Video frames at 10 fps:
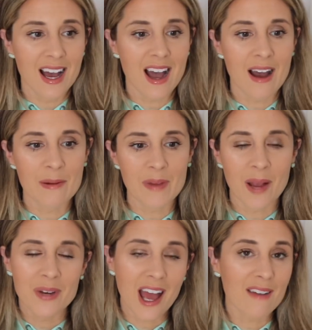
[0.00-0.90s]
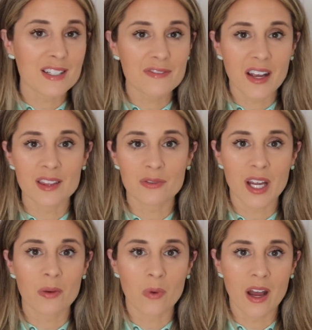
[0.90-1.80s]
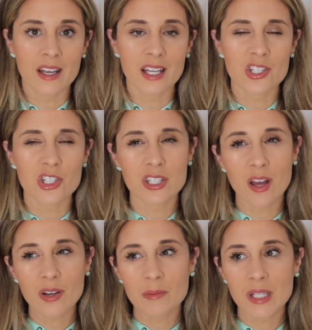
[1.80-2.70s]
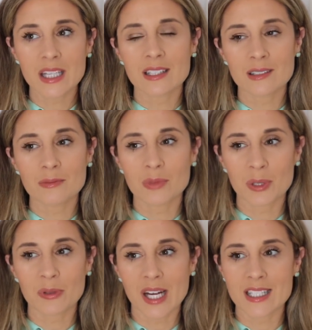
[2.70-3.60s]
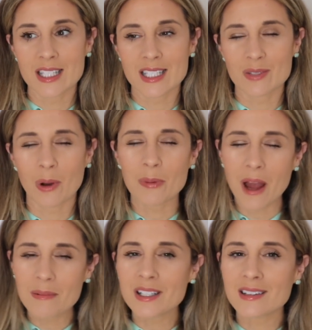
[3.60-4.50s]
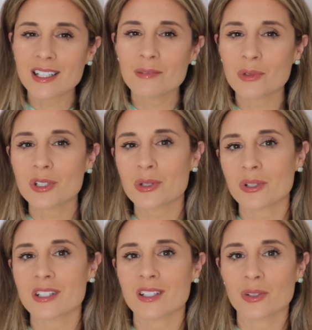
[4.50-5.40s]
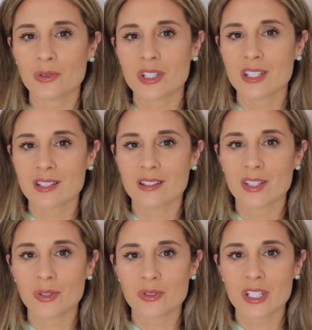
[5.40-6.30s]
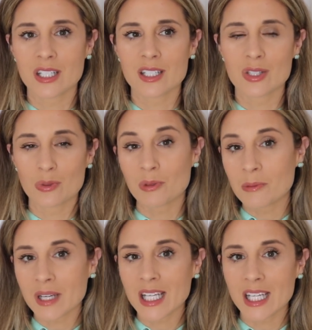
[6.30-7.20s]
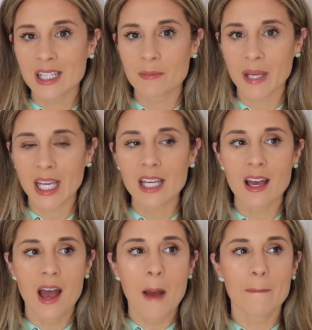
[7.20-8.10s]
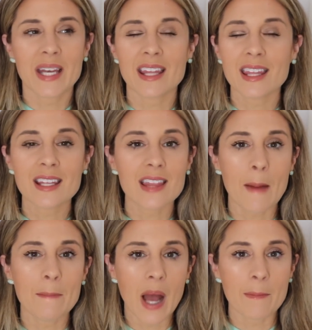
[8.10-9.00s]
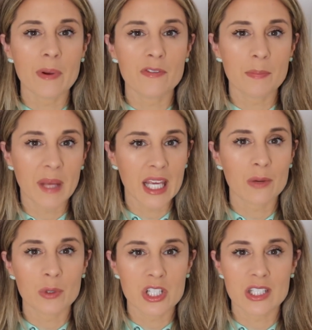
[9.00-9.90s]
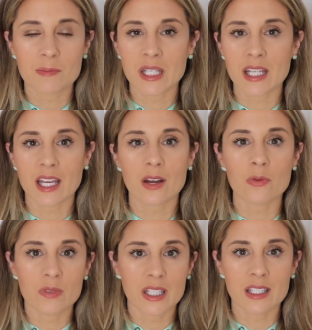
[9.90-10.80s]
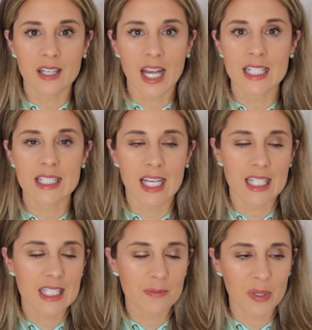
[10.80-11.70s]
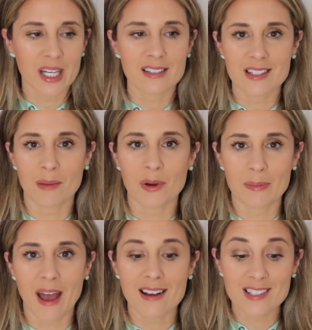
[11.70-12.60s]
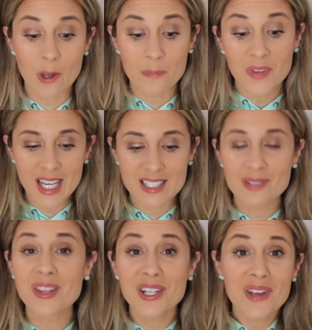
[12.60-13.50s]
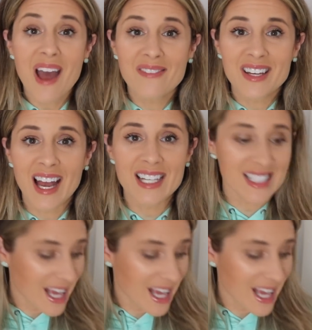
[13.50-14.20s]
Um, I would have to find the right one and Chanel can be a little more pricey, so I'll probably lean more towards the Gucci Gucci Super Mini in the pink, but I think that pop of pink would just be like a really nice like spring summer bag. So, okay, so there you have it guys.